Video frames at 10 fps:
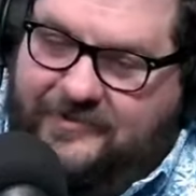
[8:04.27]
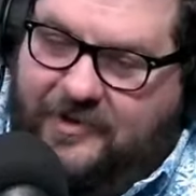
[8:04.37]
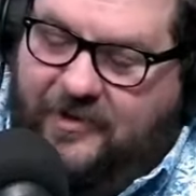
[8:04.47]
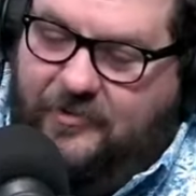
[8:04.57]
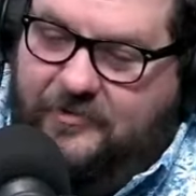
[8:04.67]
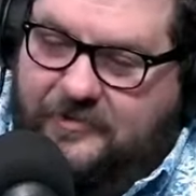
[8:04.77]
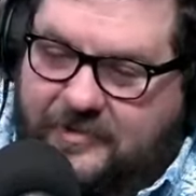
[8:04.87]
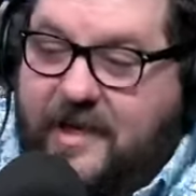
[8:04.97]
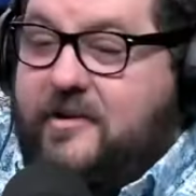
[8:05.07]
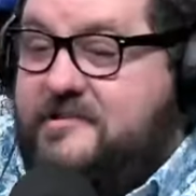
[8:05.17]
So,
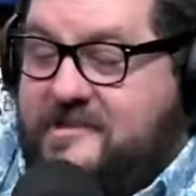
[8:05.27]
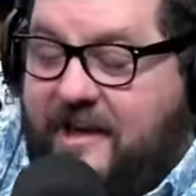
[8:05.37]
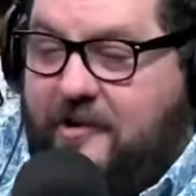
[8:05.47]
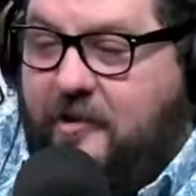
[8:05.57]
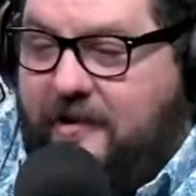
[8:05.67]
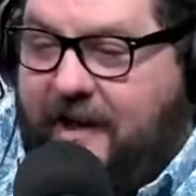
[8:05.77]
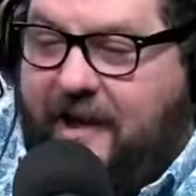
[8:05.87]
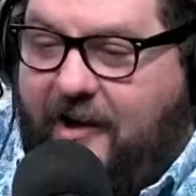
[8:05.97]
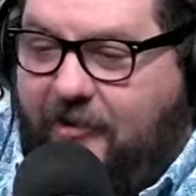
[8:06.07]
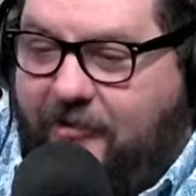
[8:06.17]
Lynyrd Skynyrd
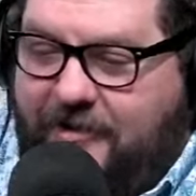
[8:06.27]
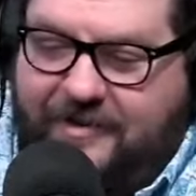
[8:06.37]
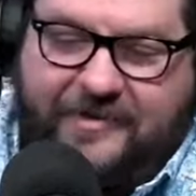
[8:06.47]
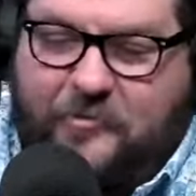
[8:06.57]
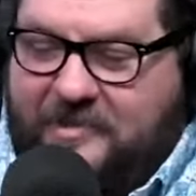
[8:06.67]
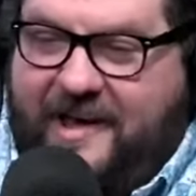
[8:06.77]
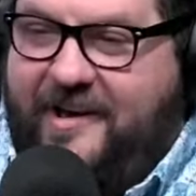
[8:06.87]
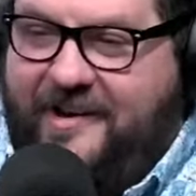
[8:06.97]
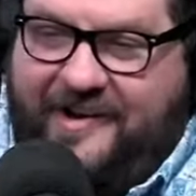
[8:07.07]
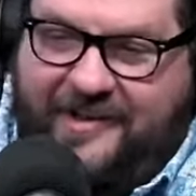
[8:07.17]
now
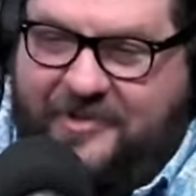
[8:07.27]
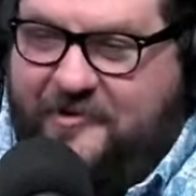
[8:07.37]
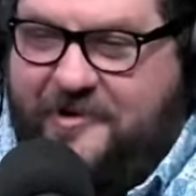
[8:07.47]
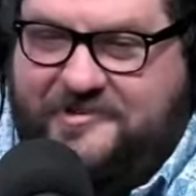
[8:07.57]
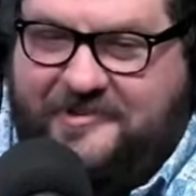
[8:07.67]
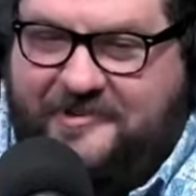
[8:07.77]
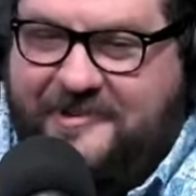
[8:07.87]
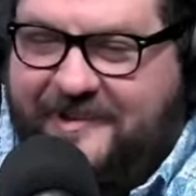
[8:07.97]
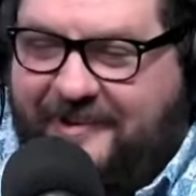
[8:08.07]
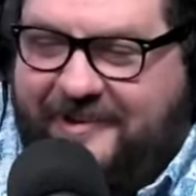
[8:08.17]
without any of the original
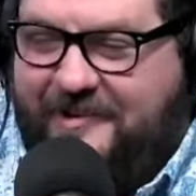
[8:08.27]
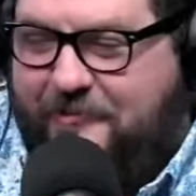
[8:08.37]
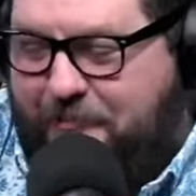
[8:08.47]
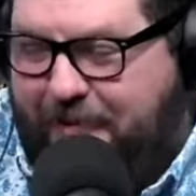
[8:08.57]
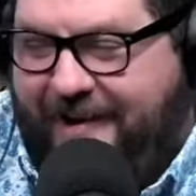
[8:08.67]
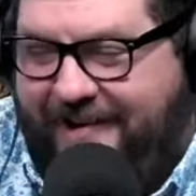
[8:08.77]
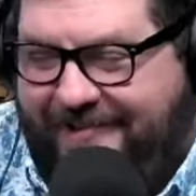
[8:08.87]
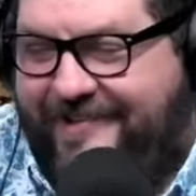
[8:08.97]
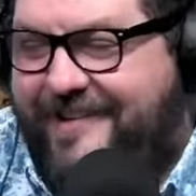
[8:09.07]
band.